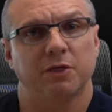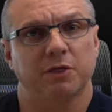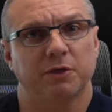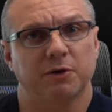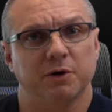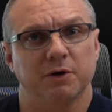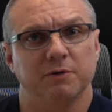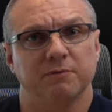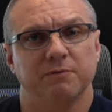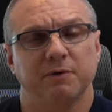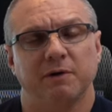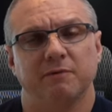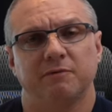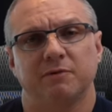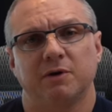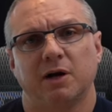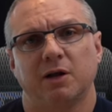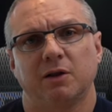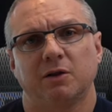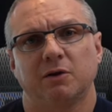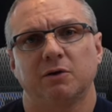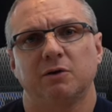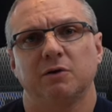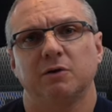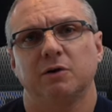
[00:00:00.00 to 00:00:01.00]

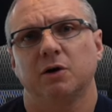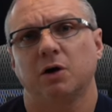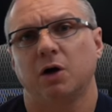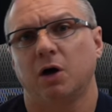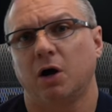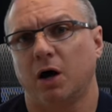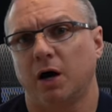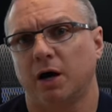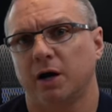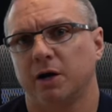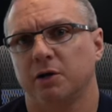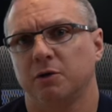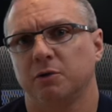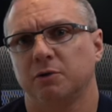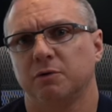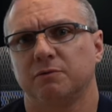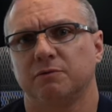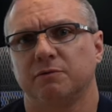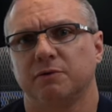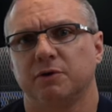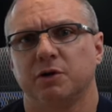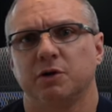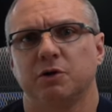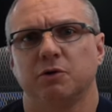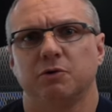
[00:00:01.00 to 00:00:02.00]
$35 audio
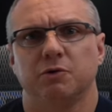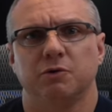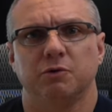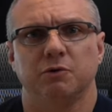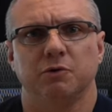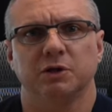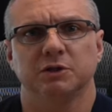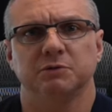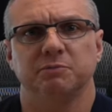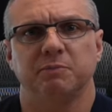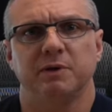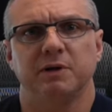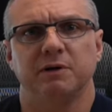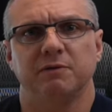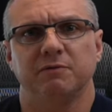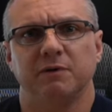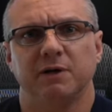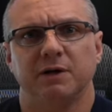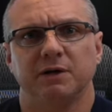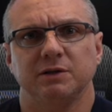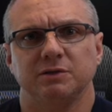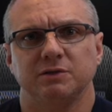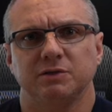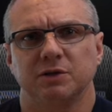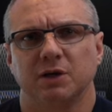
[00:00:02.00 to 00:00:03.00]
and video USB
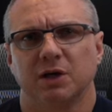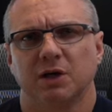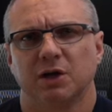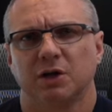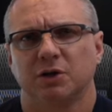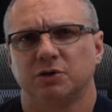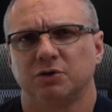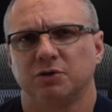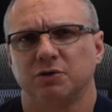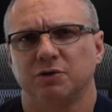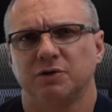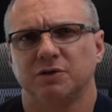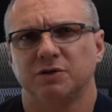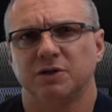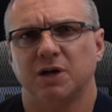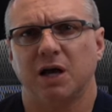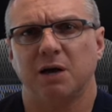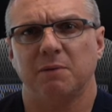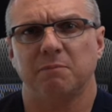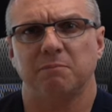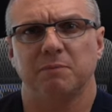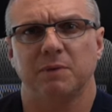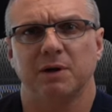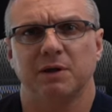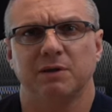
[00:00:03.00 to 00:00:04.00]
device to the
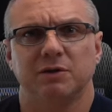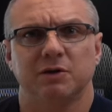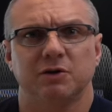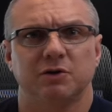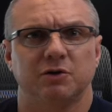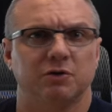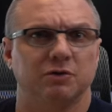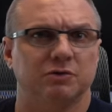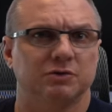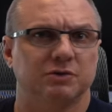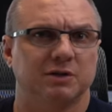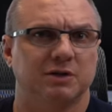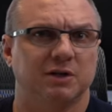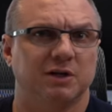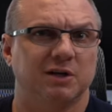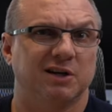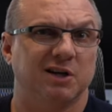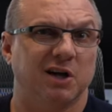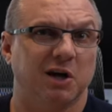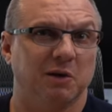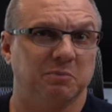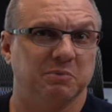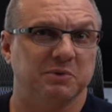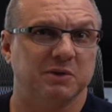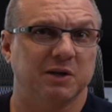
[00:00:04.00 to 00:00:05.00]
top method using
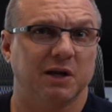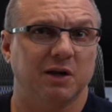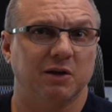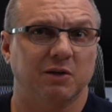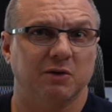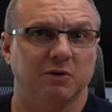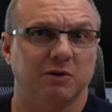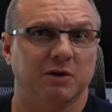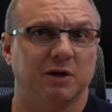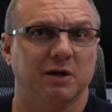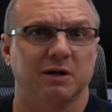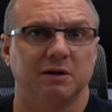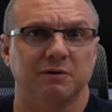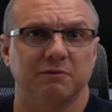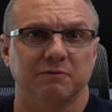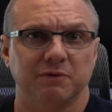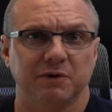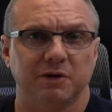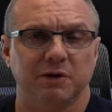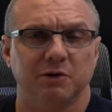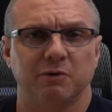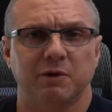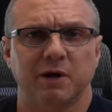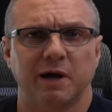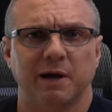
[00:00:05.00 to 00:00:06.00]
an upscaler and a
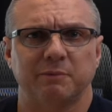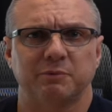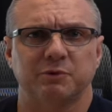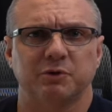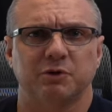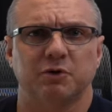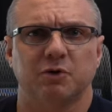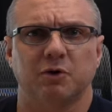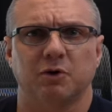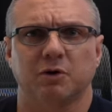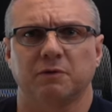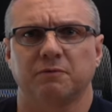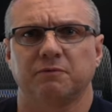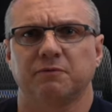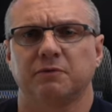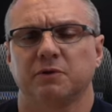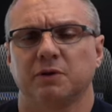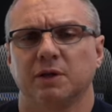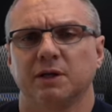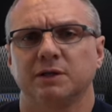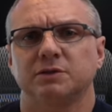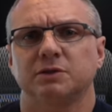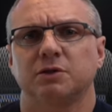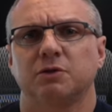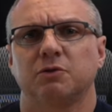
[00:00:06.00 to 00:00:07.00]
video capture card for
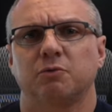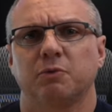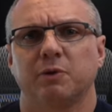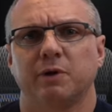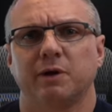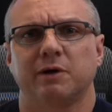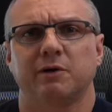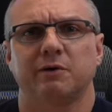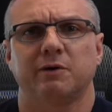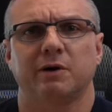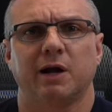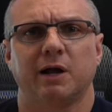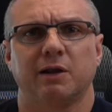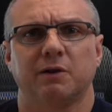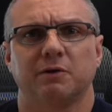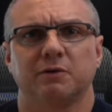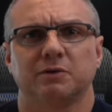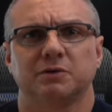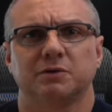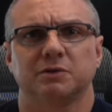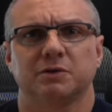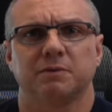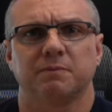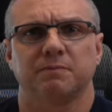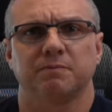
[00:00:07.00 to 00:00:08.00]
less than
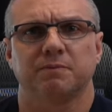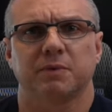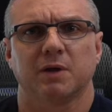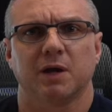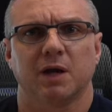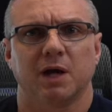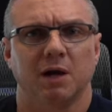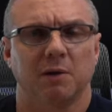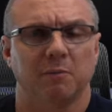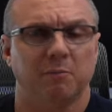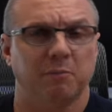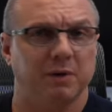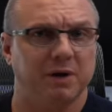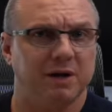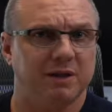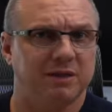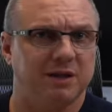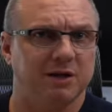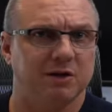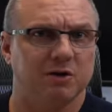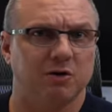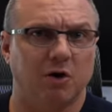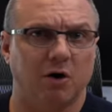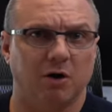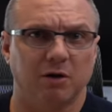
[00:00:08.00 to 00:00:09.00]
$300. But I
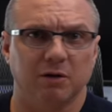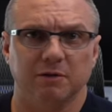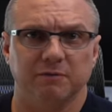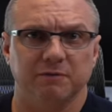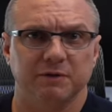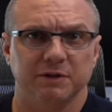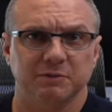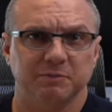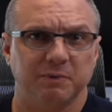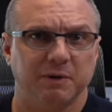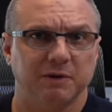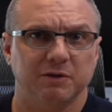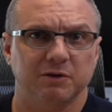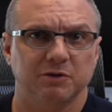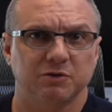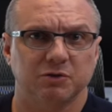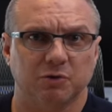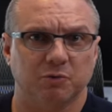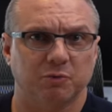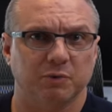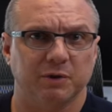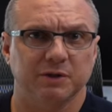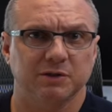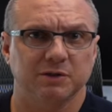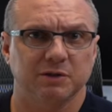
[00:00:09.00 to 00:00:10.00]
think all of these methods
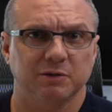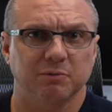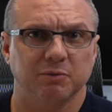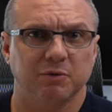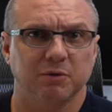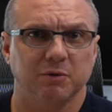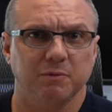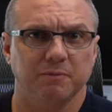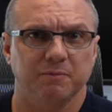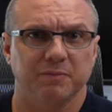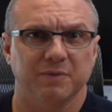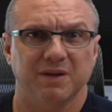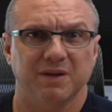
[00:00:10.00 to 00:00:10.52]
are reasonable,